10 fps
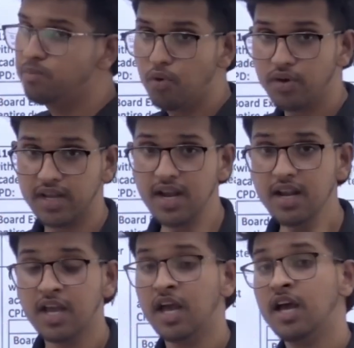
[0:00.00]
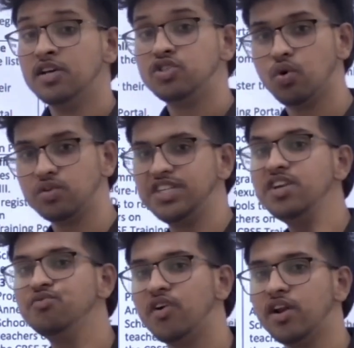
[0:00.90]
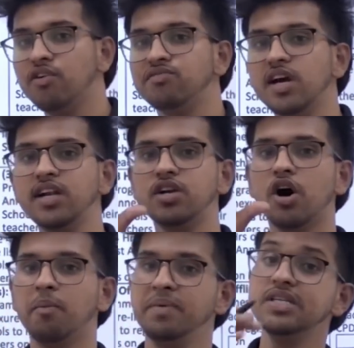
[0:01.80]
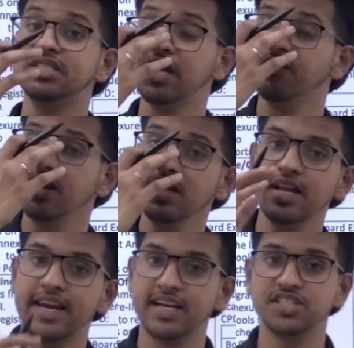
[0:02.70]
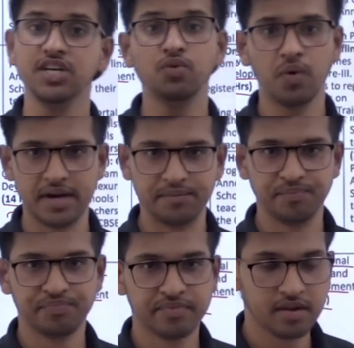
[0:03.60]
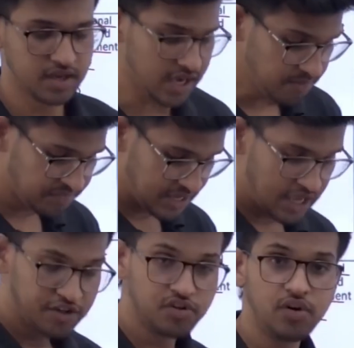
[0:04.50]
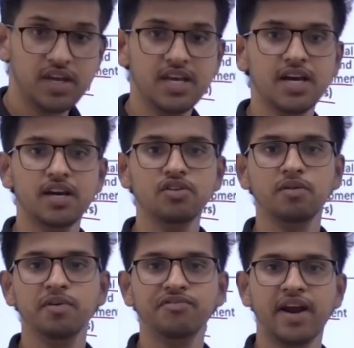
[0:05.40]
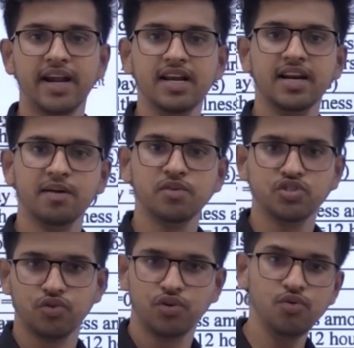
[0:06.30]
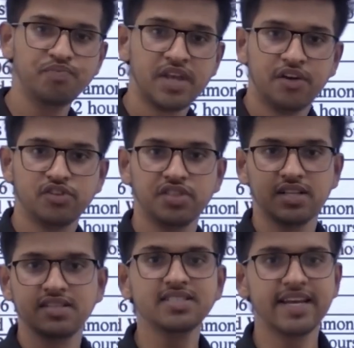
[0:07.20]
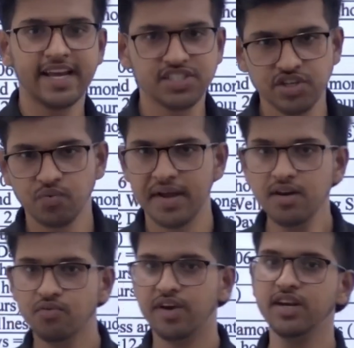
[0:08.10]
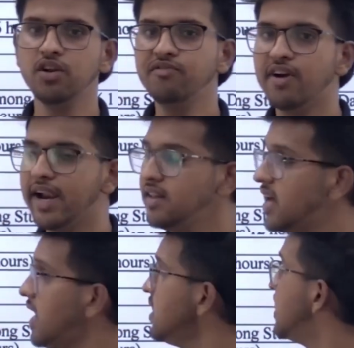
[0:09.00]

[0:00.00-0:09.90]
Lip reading: portal, choosing one of the topics given in annexure 1. Okay, so here you'll be finding, let me show you. So this is annexure 1, where you'll find that